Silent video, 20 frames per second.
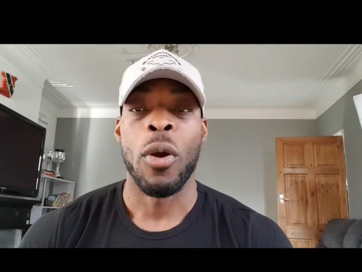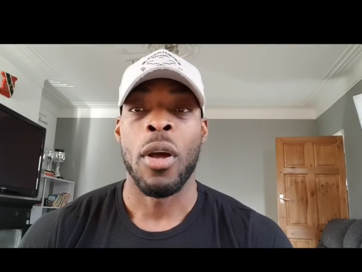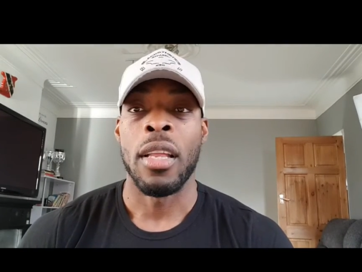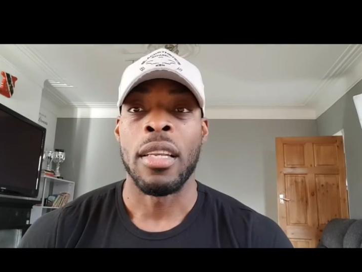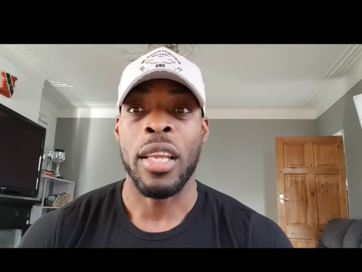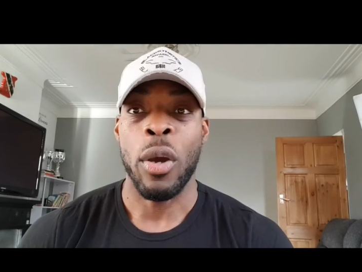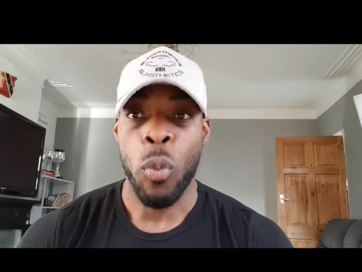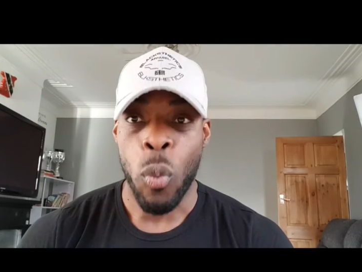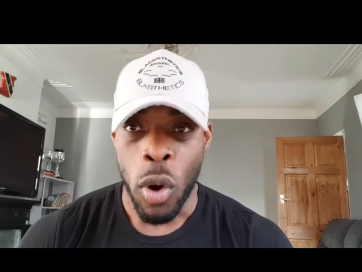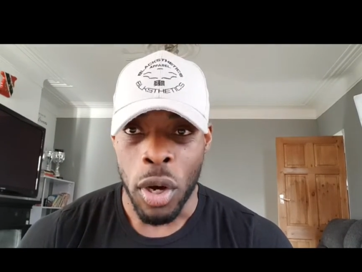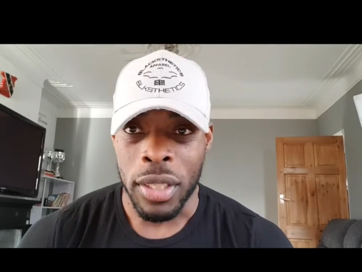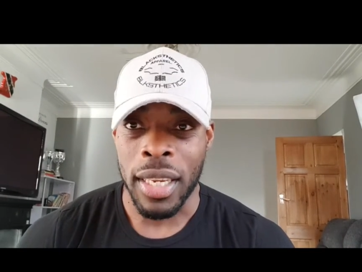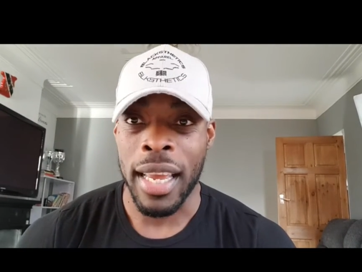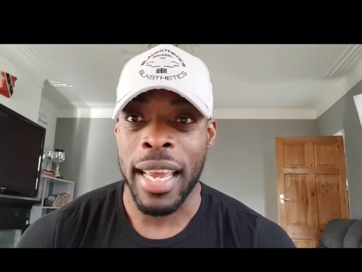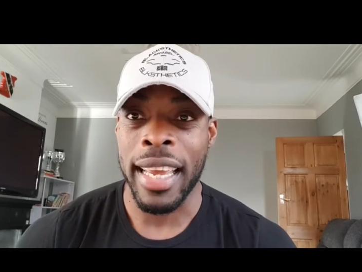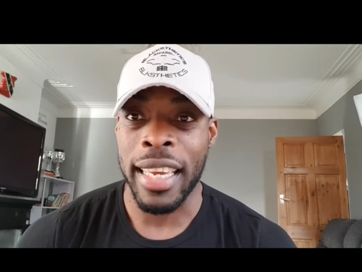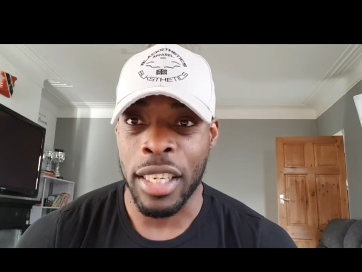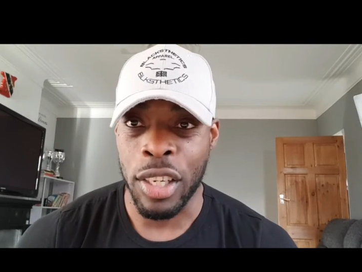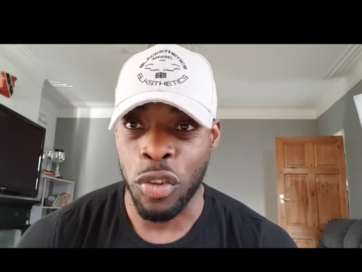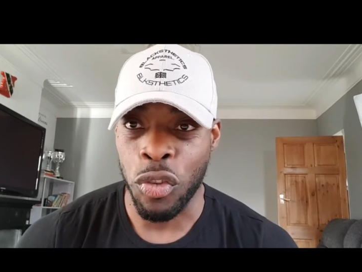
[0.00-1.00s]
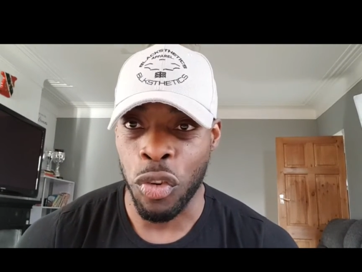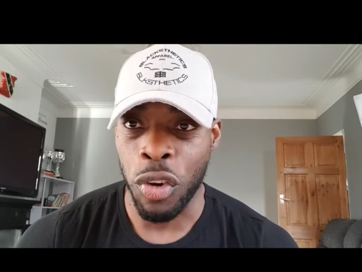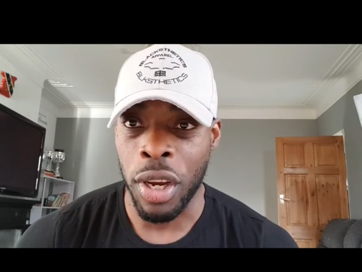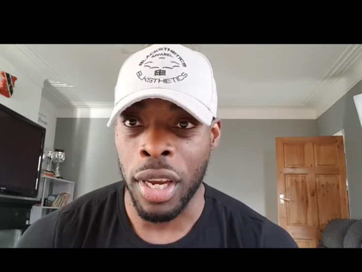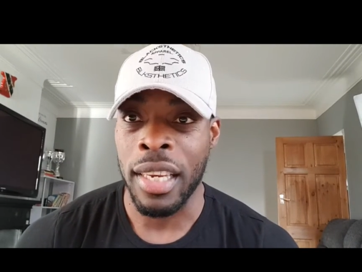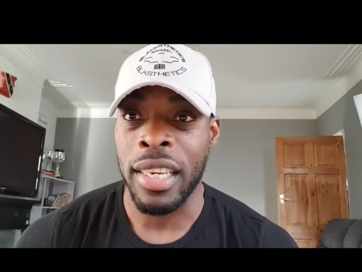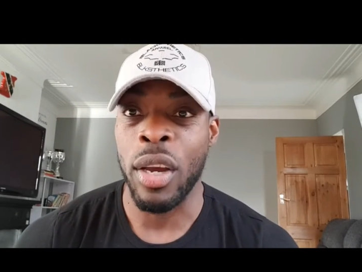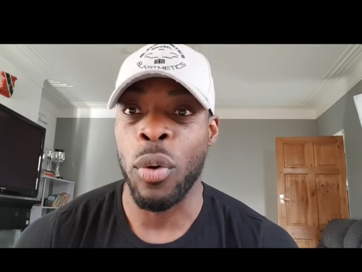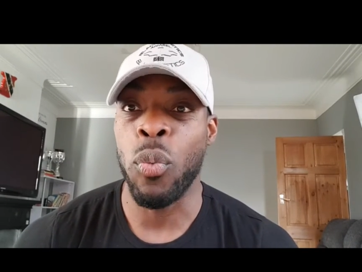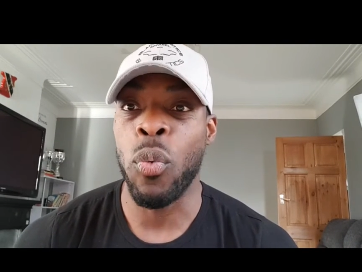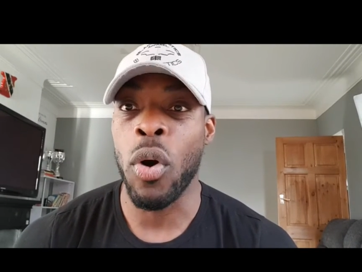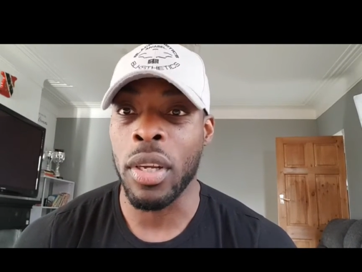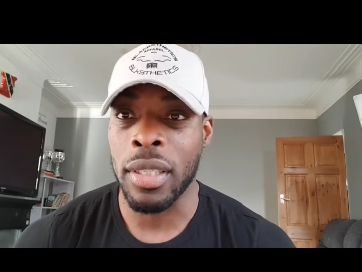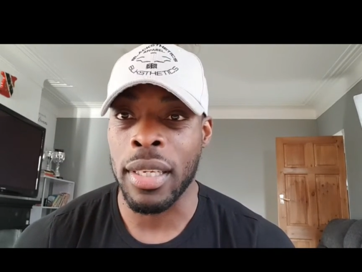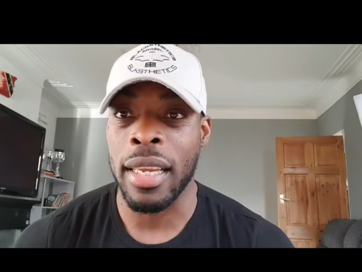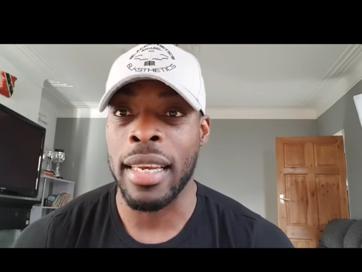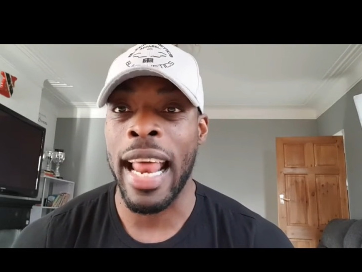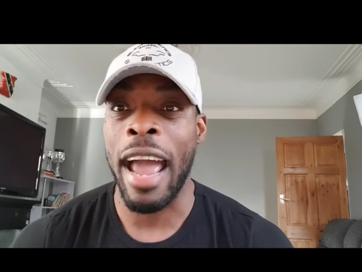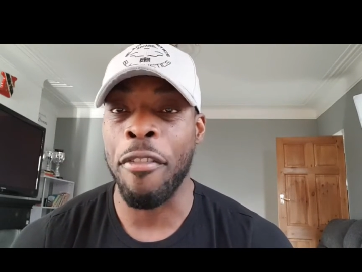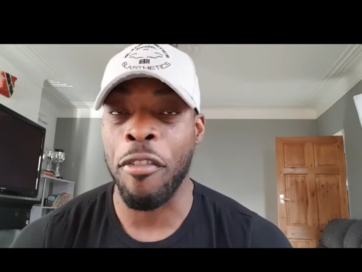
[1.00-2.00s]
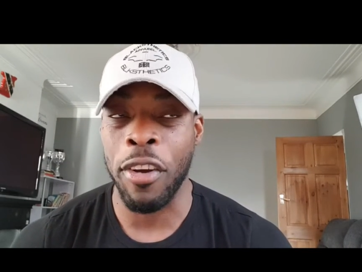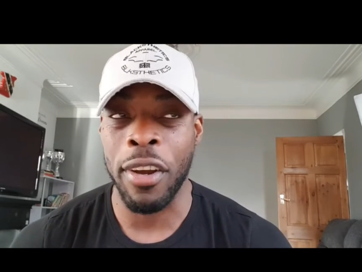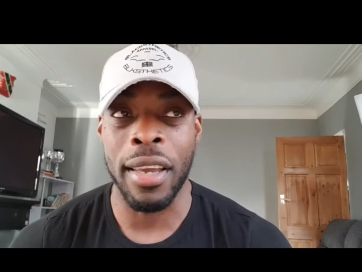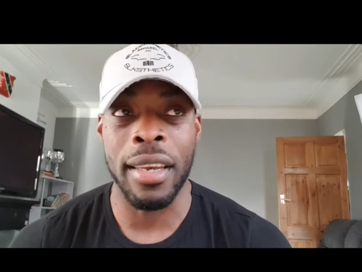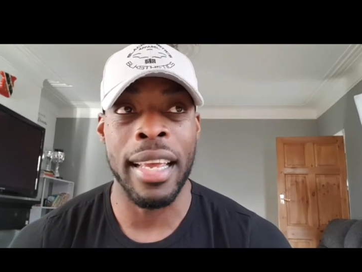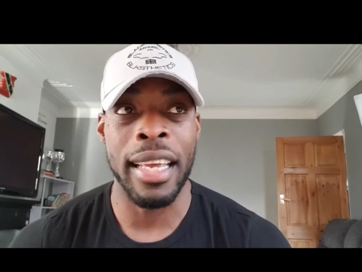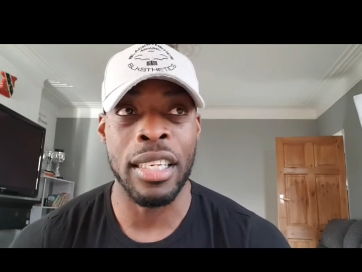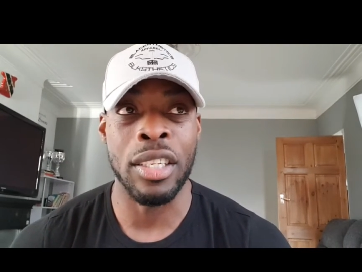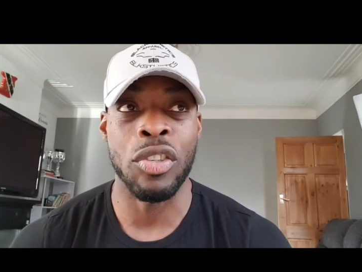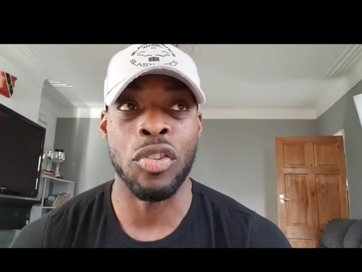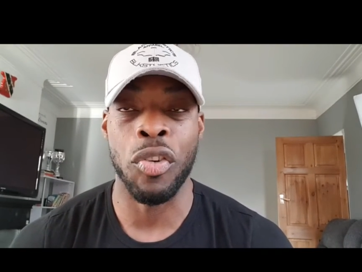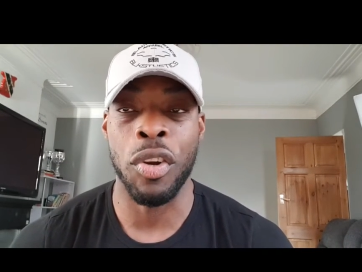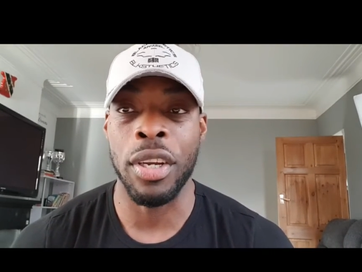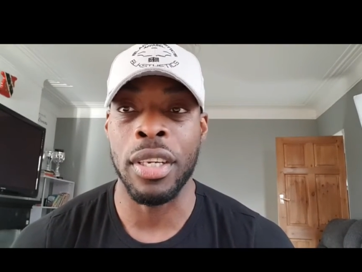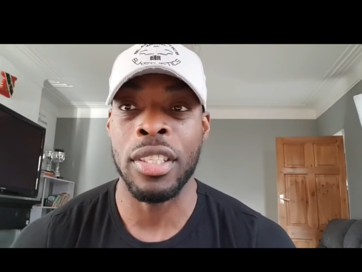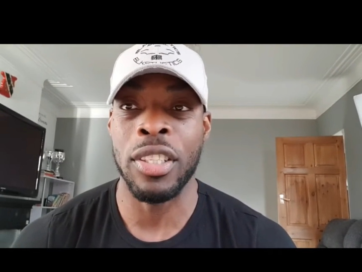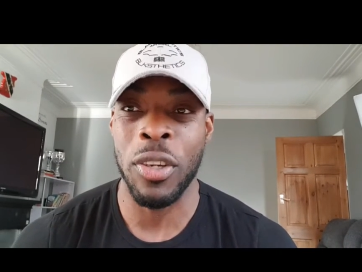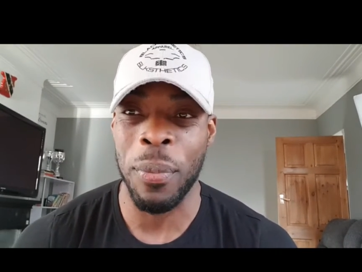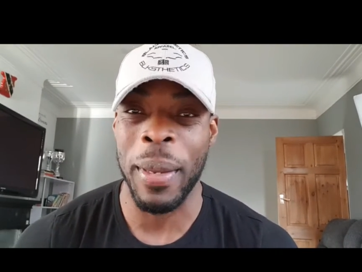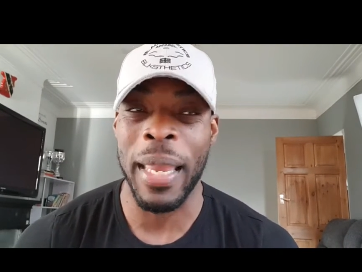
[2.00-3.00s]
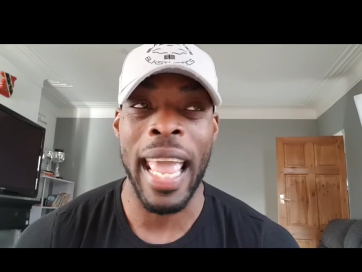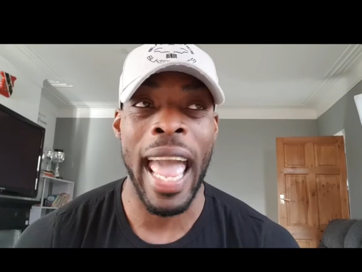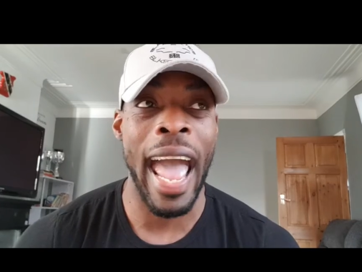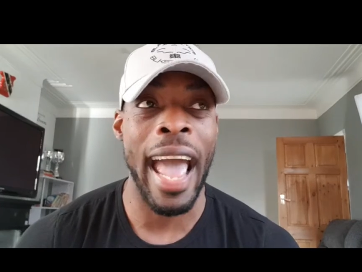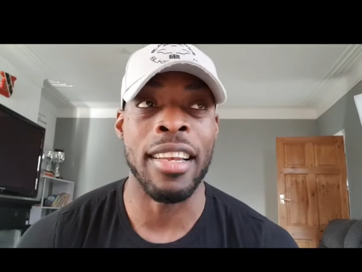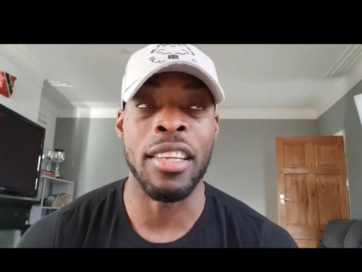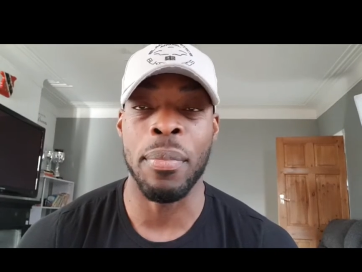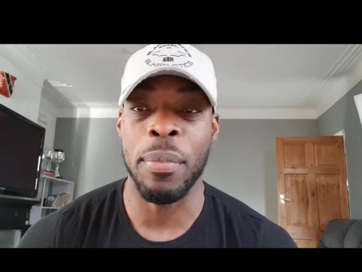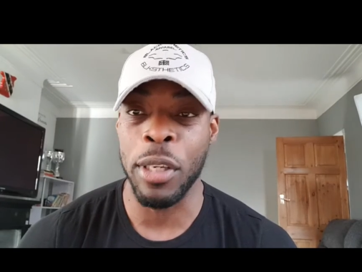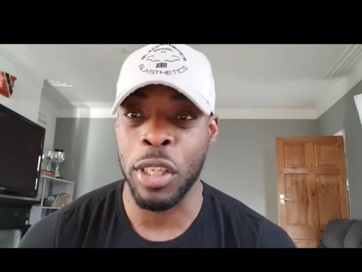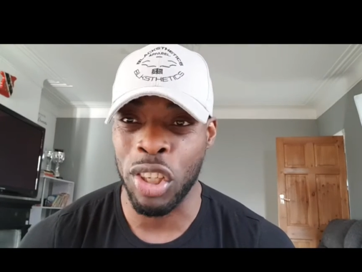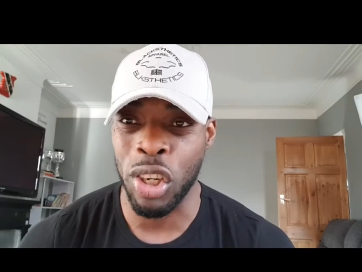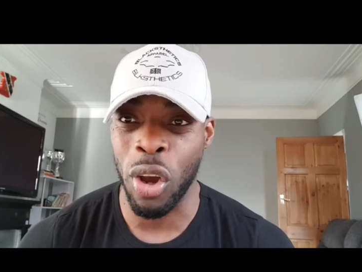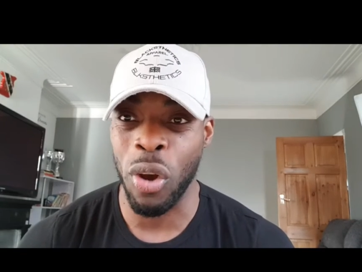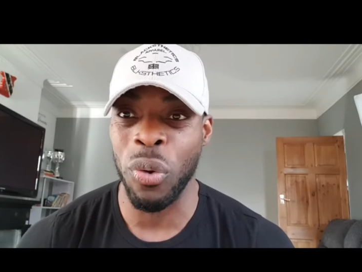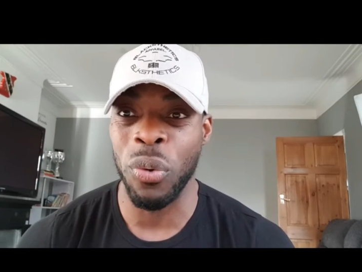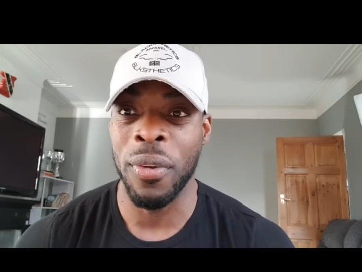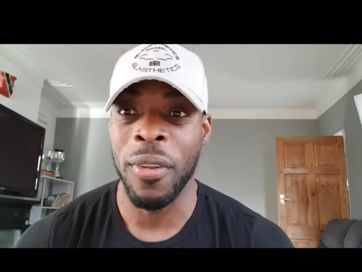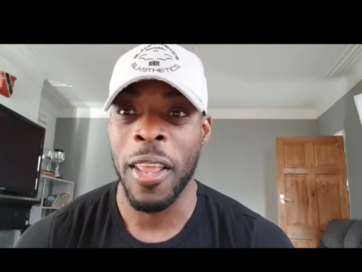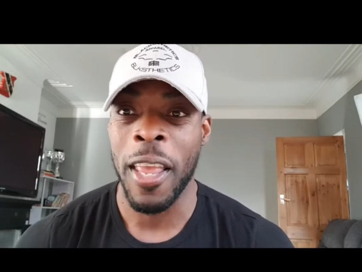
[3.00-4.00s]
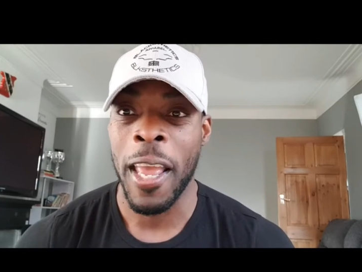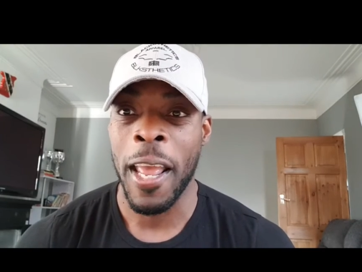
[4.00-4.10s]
there was a history, there was an African history to be shown.